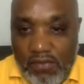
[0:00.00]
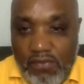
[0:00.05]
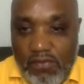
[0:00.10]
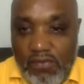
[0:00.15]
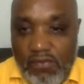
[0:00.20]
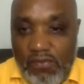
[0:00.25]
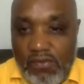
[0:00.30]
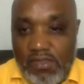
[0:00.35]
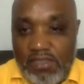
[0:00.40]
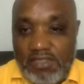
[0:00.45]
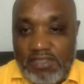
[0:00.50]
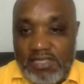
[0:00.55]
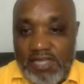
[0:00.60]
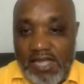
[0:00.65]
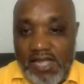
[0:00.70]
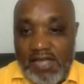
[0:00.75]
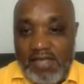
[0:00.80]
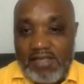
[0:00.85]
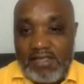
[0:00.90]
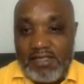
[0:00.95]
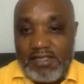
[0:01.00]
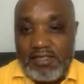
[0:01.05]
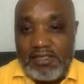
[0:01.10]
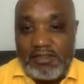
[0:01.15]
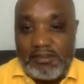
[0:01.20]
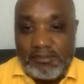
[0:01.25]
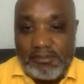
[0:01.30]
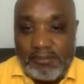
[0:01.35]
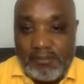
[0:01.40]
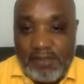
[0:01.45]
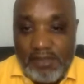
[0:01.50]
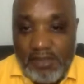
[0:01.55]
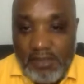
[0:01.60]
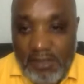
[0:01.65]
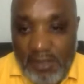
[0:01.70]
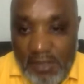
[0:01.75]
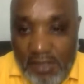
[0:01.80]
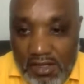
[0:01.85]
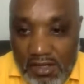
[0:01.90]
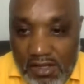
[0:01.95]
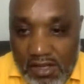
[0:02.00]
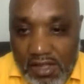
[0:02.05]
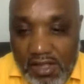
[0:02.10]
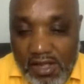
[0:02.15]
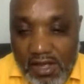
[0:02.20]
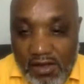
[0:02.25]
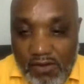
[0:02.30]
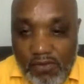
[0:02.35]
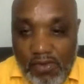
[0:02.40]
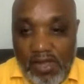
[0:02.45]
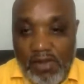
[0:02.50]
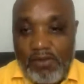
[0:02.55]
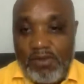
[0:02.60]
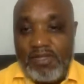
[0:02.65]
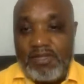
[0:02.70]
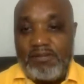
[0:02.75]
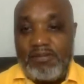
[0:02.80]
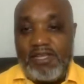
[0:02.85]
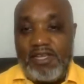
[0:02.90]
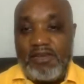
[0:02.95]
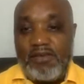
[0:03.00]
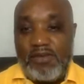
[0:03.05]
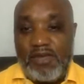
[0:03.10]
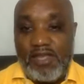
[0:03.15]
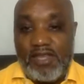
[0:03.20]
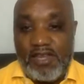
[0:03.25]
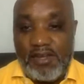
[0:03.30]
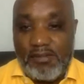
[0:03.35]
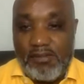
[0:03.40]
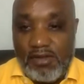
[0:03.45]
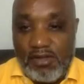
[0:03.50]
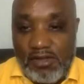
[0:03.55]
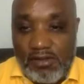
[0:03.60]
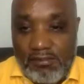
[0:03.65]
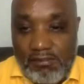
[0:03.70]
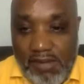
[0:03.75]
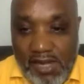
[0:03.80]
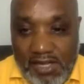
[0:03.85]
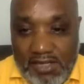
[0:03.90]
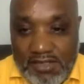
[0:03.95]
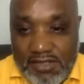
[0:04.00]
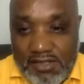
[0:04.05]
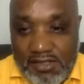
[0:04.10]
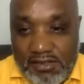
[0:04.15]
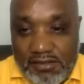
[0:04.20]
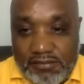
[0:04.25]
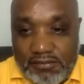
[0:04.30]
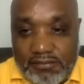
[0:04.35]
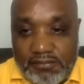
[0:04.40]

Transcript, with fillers: Who is Dan Lee? And why we think we care about him bicycle?